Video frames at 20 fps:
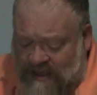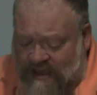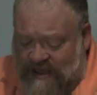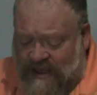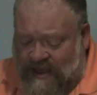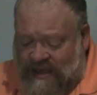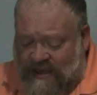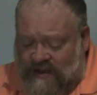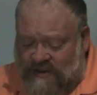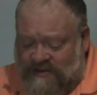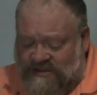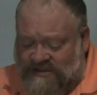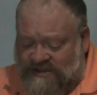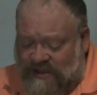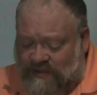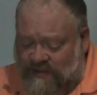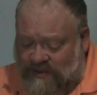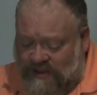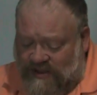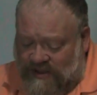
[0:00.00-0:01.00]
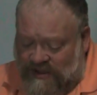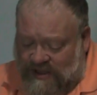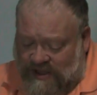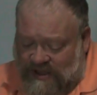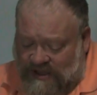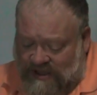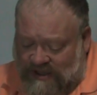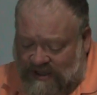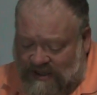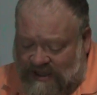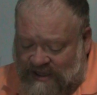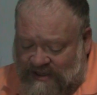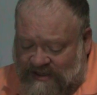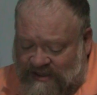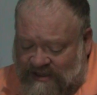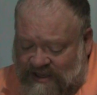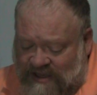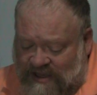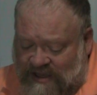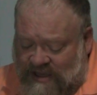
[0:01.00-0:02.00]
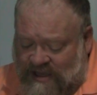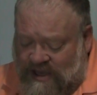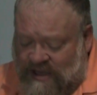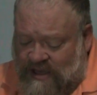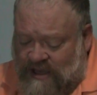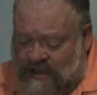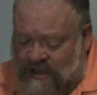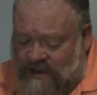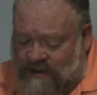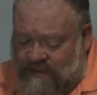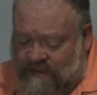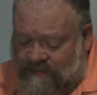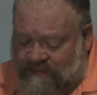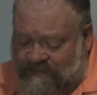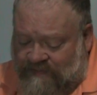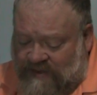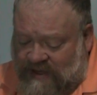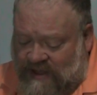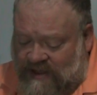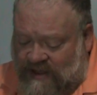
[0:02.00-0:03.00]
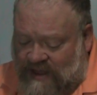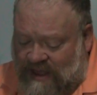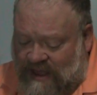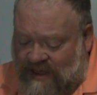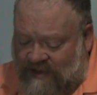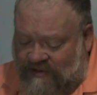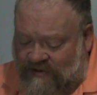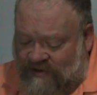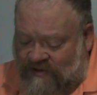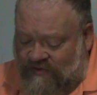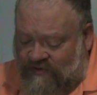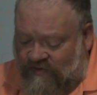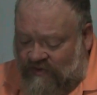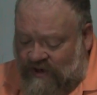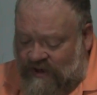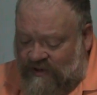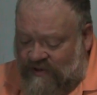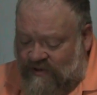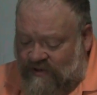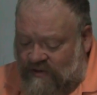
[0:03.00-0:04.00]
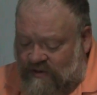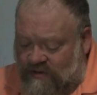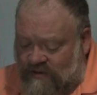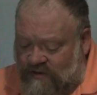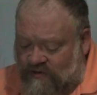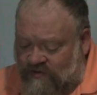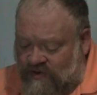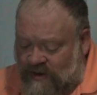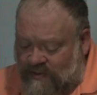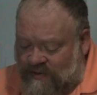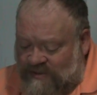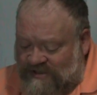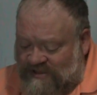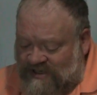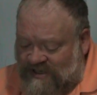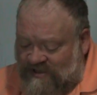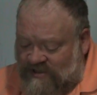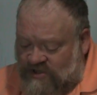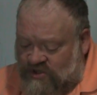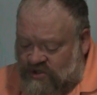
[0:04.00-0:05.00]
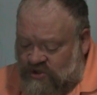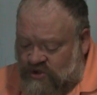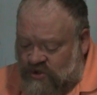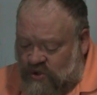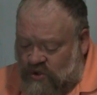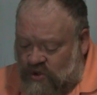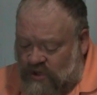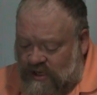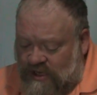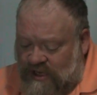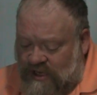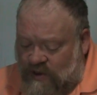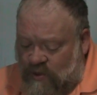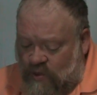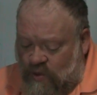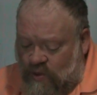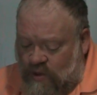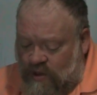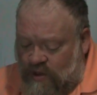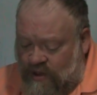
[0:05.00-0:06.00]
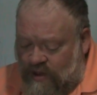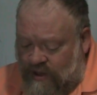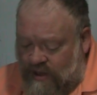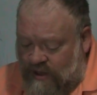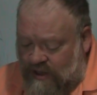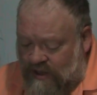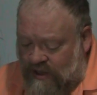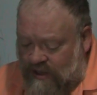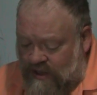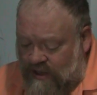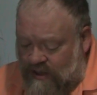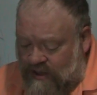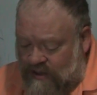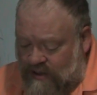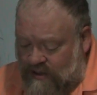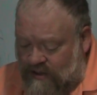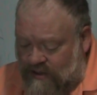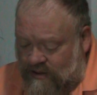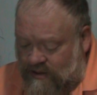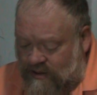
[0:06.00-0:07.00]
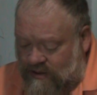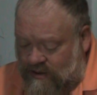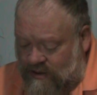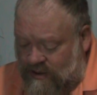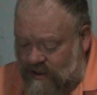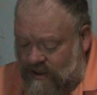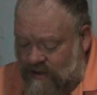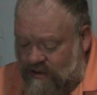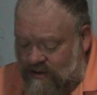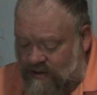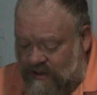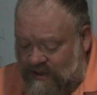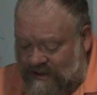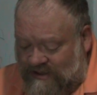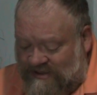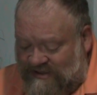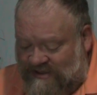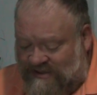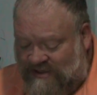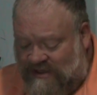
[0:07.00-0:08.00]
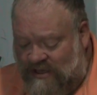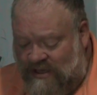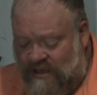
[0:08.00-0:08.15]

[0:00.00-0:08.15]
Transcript: candle is typically lit and the atoms re represent the joy and, and nearness